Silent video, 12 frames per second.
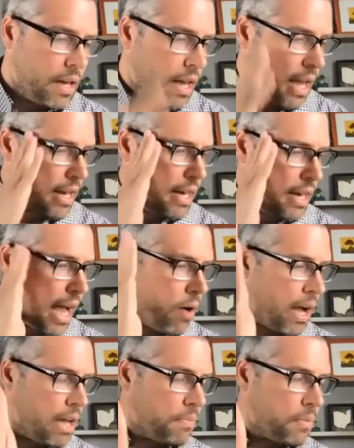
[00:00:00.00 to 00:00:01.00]
and now
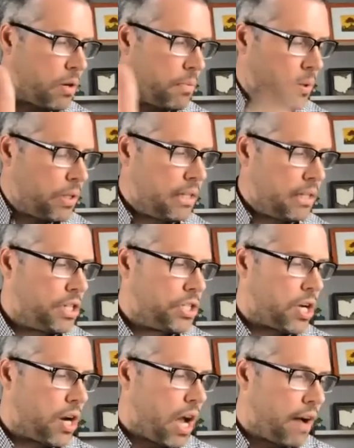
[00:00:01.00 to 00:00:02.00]
I am completely
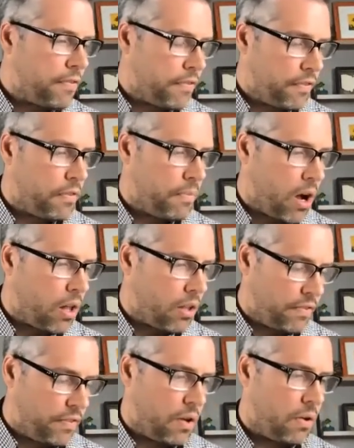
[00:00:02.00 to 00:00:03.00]
shut off from all
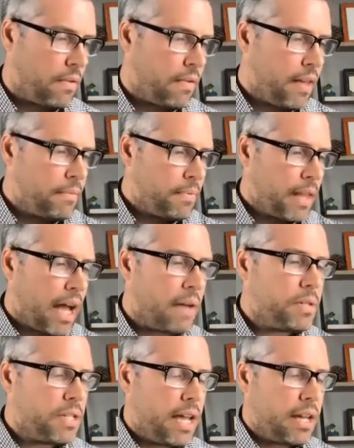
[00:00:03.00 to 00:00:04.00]
of you. I'm
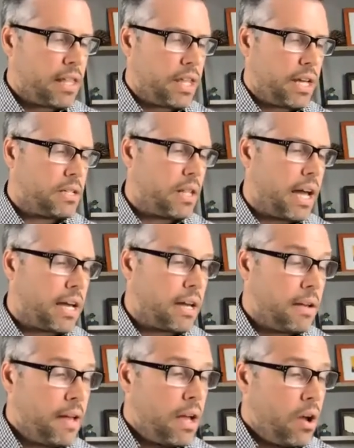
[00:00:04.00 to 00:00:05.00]
saying things like,
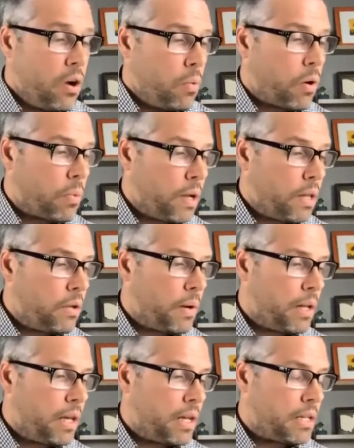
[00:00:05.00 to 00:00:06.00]
we're really,
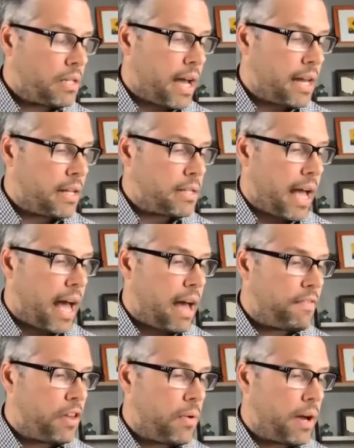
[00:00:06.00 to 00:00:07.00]
really excited to
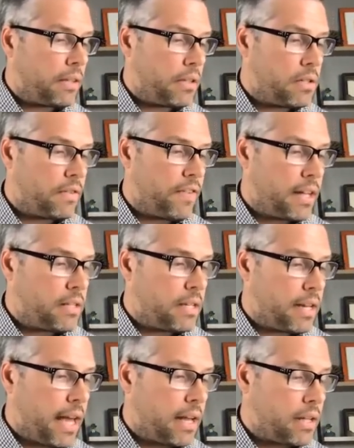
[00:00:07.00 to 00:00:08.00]
have you at this event
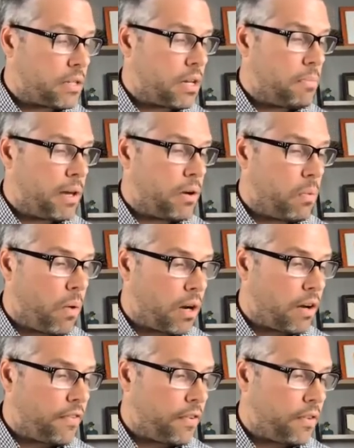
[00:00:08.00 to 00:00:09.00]
today. It's going to be a
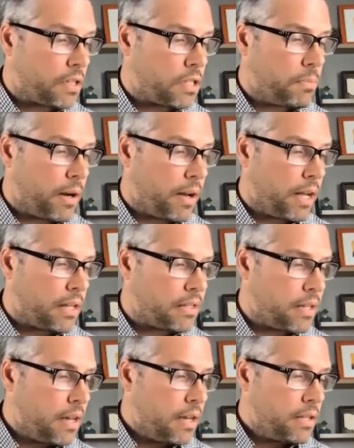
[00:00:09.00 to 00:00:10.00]
wonderful
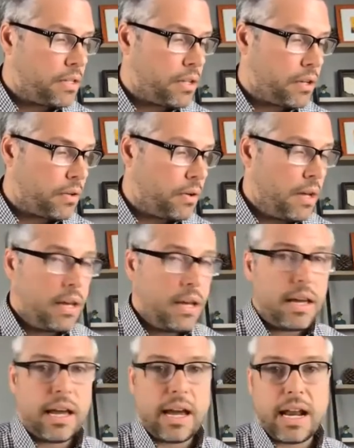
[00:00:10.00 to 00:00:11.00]
experience
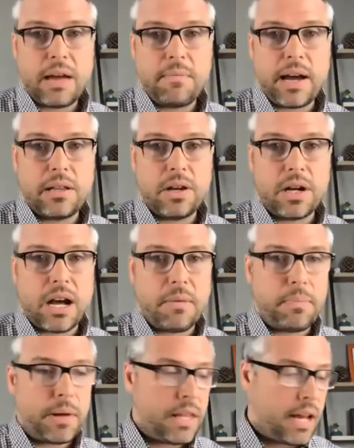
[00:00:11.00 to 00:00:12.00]
and I might look
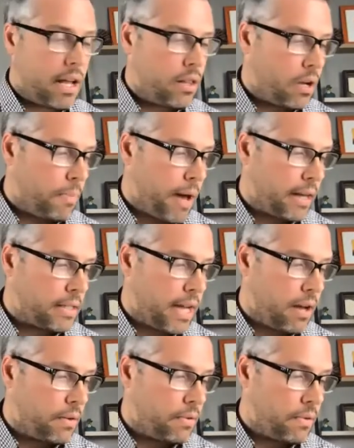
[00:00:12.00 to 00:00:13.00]
up and then I look back down.